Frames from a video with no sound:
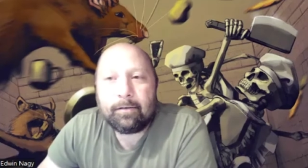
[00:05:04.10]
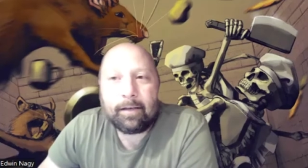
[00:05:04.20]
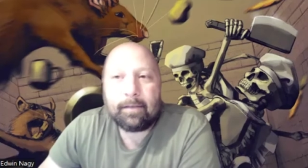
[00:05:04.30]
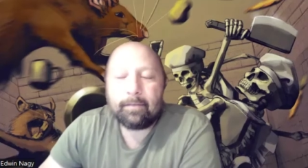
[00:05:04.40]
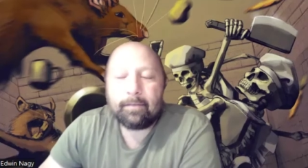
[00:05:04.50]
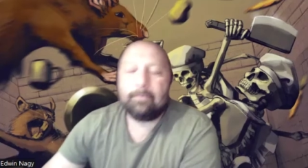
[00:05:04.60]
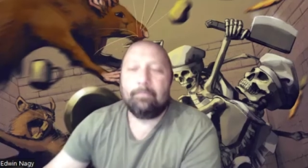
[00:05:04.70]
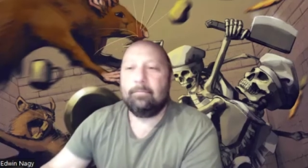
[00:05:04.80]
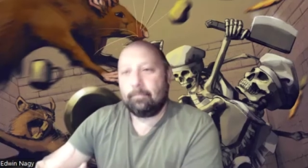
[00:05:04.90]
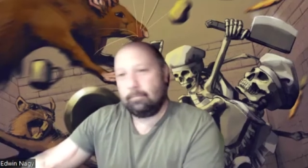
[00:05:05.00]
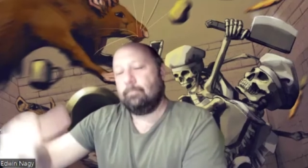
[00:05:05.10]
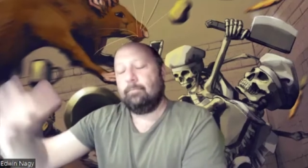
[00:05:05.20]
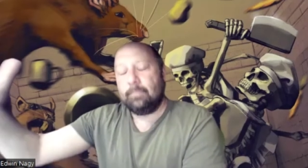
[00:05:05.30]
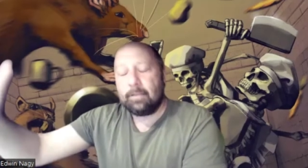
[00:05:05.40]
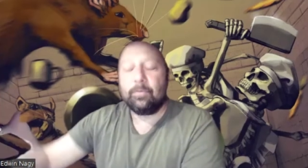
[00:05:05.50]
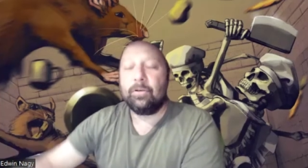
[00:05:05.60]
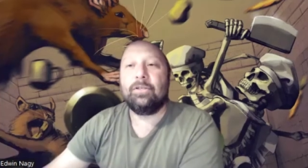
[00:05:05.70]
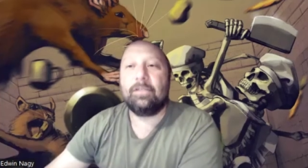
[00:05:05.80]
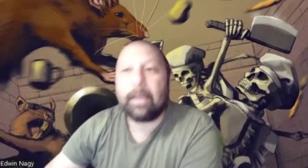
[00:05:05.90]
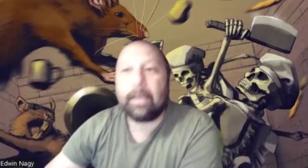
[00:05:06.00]
And some
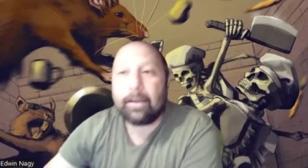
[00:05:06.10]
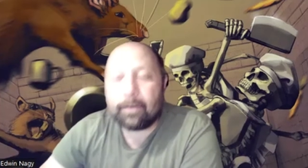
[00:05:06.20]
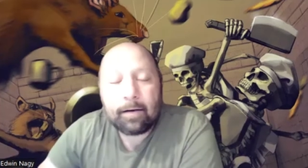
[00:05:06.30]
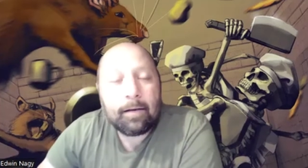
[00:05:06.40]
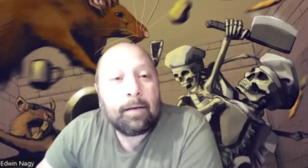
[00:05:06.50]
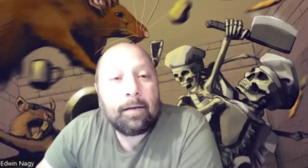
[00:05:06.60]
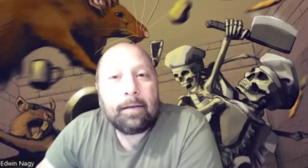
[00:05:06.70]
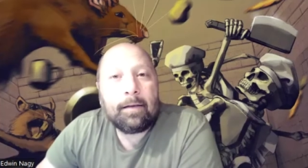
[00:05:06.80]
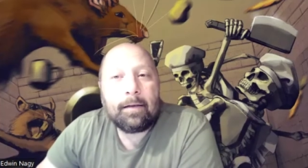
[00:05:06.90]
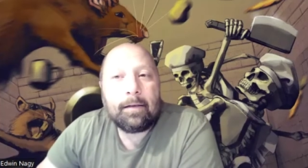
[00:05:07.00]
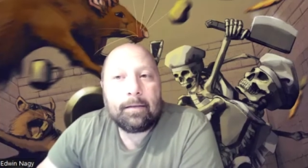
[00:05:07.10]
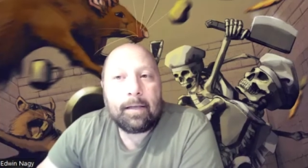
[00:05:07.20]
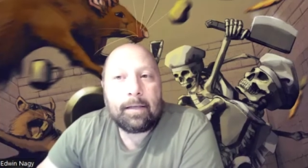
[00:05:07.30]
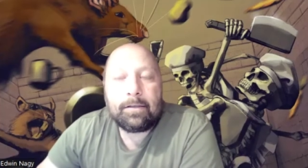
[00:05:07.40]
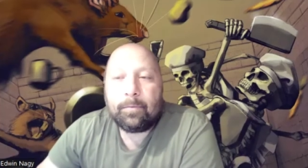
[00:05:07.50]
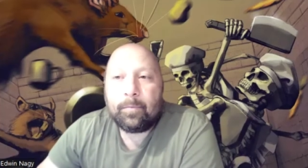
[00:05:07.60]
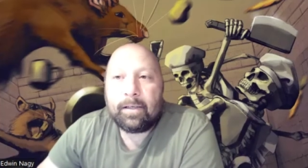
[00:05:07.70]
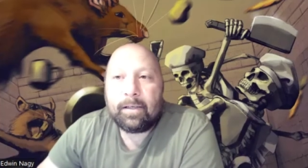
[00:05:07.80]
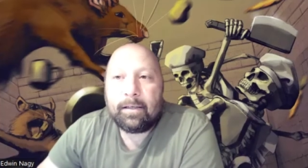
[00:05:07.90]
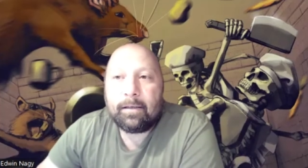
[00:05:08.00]
years later, uh, led to
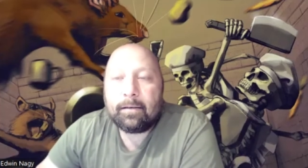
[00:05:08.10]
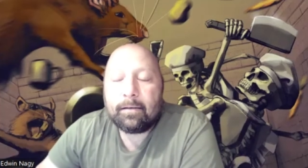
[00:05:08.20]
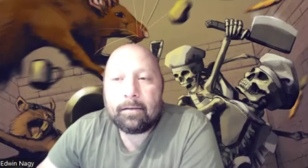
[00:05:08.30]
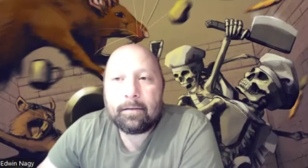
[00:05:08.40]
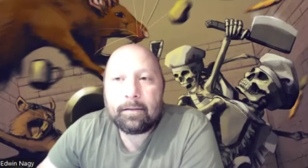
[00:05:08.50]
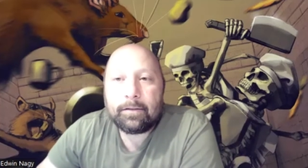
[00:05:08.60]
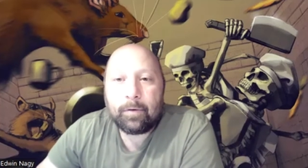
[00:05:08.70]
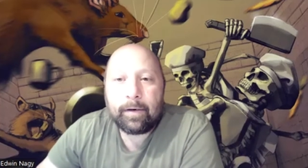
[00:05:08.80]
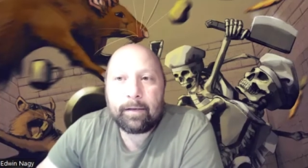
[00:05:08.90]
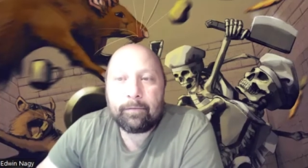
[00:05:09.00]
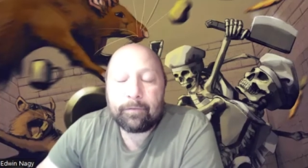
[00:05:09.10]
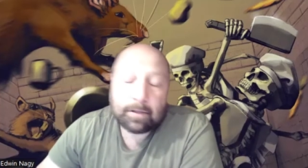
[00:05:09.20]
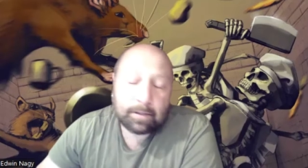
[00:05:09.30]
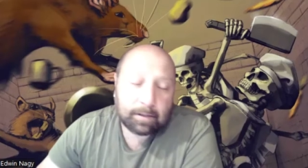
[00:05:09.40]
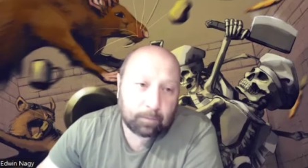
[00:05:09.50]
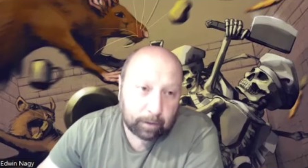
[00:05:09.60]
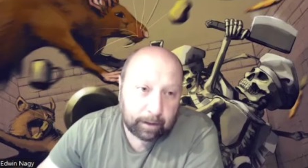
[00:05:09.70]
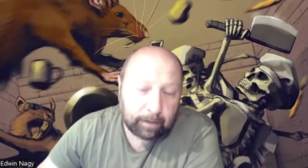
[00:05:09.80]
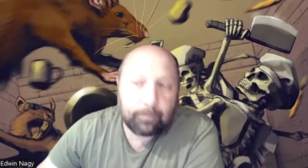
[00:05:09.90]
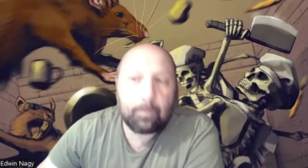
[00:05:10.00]
me uh, joining first
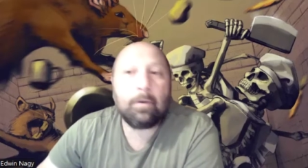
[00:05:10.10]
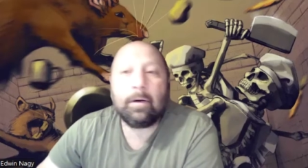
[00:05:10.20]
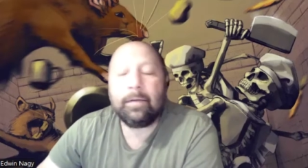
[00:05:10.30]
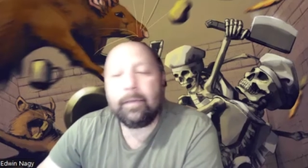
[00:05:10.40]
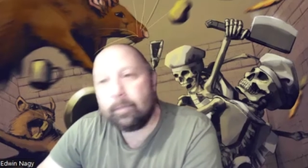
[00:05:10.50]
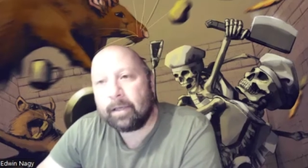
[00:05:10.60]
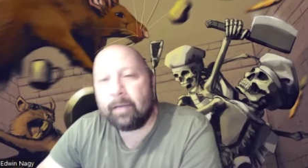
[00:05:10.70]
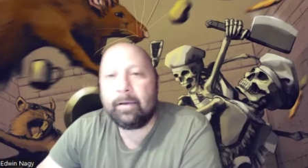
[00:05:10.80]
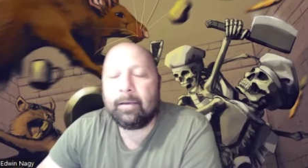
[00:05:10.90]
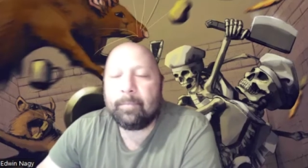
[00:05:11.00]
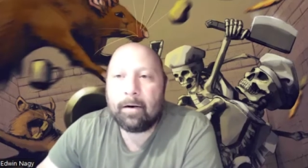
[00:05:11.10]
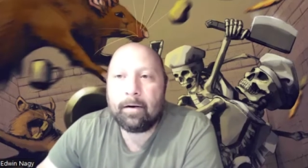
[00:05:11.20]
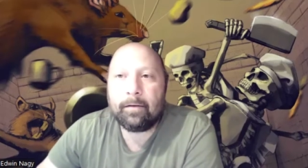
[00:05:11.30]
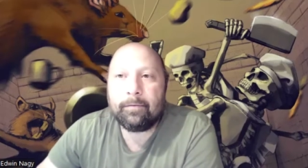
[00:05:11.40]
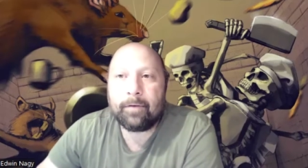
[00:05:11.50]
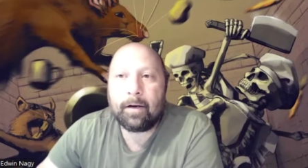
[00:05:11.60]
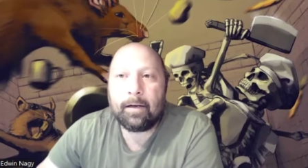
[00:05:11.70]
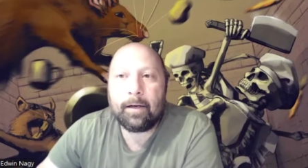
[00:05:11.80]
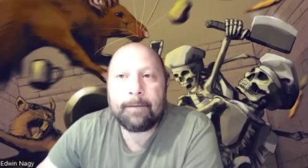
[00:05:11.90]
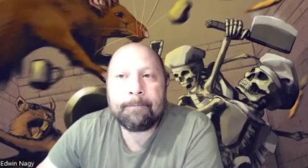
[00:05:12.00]
working for and then becoming a part of Frog
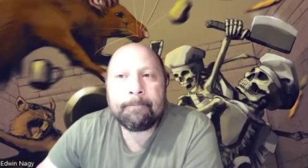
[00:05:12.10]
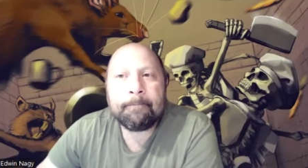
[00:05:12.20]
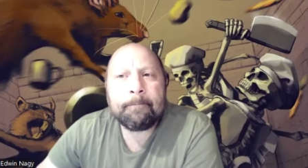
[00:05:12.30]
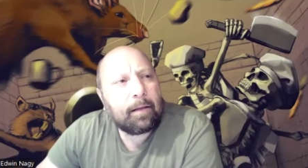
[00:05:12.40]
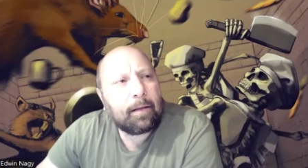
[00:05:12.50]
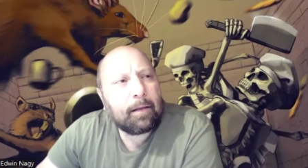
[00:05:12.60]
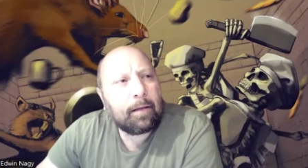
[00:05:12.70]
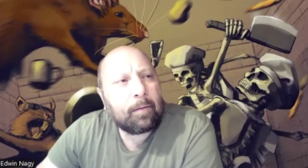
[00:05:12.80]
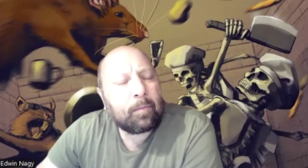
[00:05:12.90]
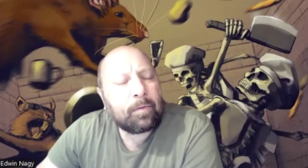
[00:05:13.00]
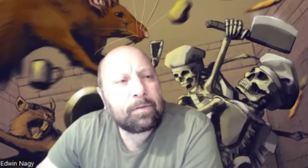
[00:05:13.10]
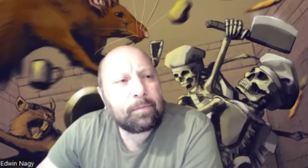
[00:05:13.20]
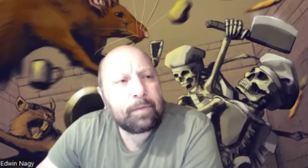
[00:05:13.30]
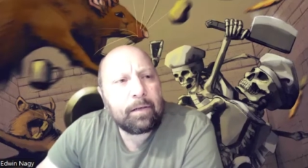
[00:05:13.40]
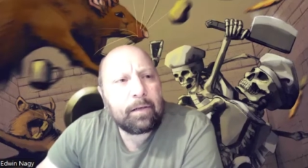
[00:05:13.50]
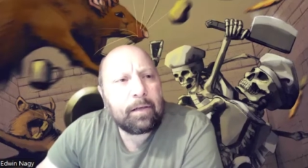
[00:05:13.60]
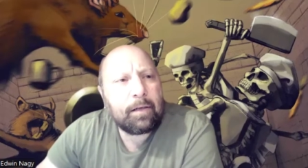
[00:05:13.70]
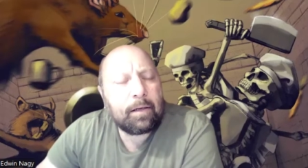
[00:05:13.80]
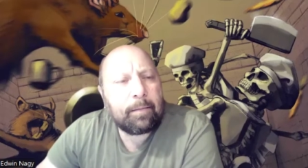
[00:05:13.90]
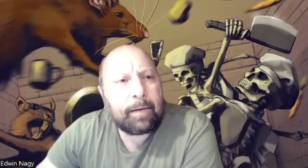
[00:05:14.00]
God. It was
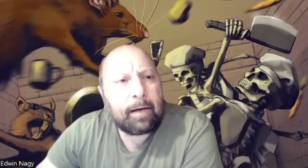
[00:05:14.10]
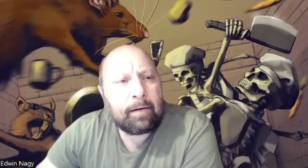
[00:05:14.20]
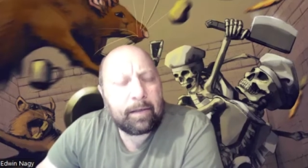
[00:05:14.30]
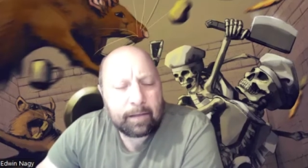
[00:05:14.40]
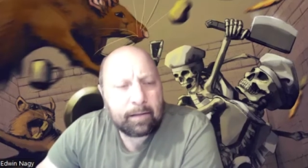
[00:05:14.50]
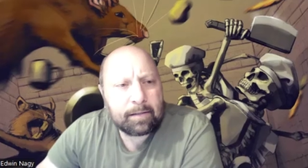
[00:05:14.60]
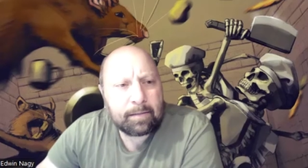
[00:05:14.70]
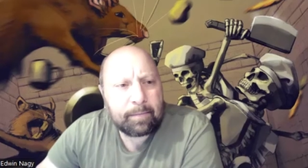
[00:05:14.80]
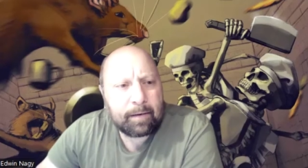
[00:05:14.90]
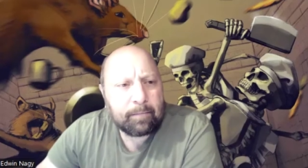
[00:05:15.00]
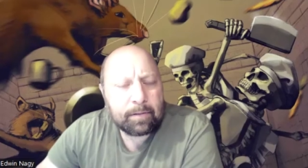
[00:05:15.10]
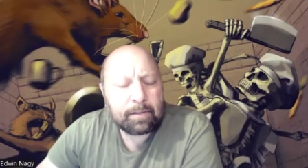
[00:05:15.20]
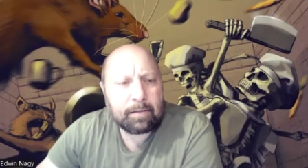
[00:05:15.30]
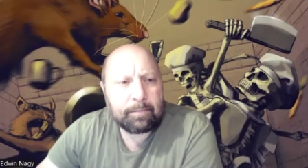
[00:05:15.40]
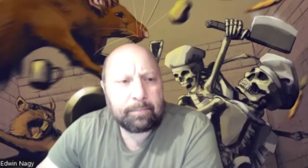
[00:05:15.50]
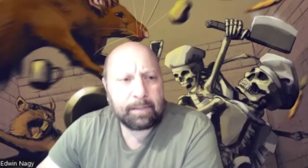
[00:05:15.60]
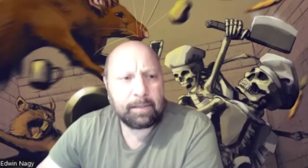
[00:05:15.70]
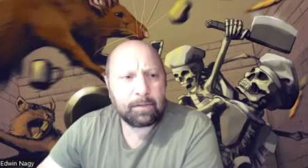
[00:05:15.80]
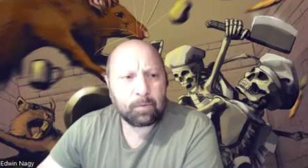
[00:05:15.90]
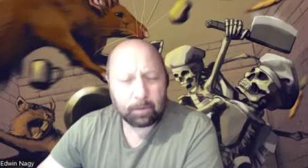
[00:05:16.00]
really about, and I think this about most of the
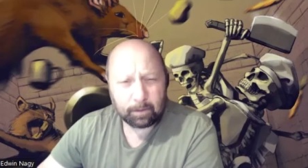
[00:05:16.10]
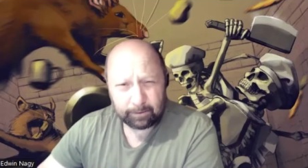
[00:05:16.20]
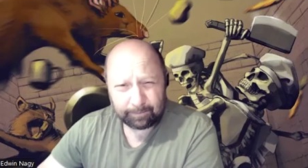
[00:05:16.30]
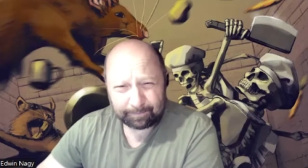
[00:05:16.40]
business world,